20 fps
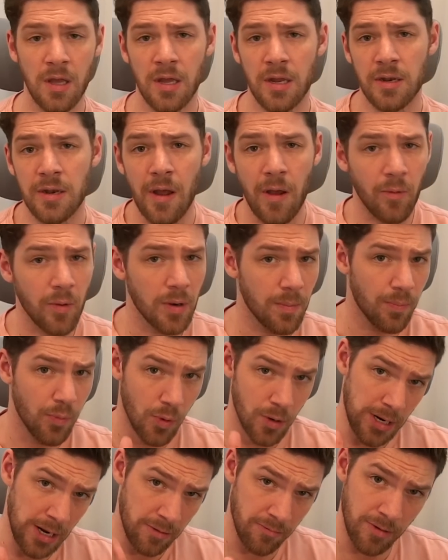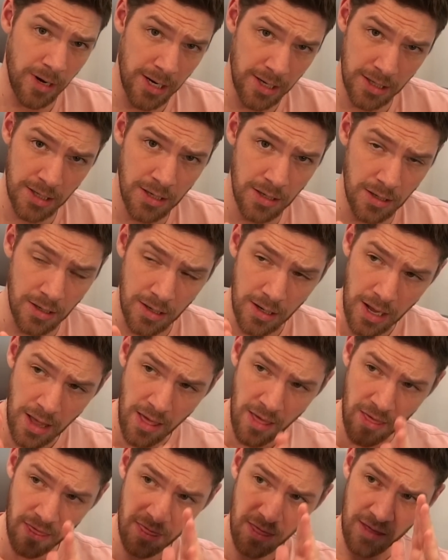Now I want to point out right here
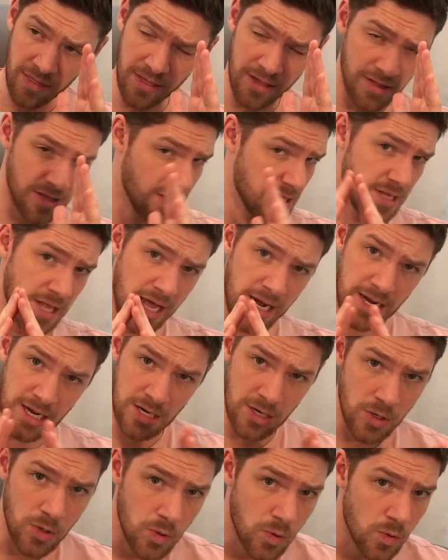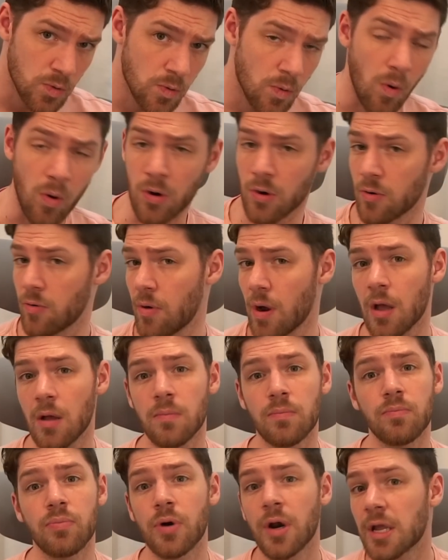that this is not a new or
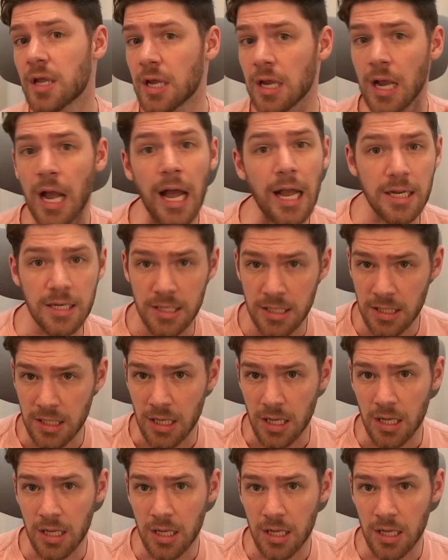groundbreaking idea.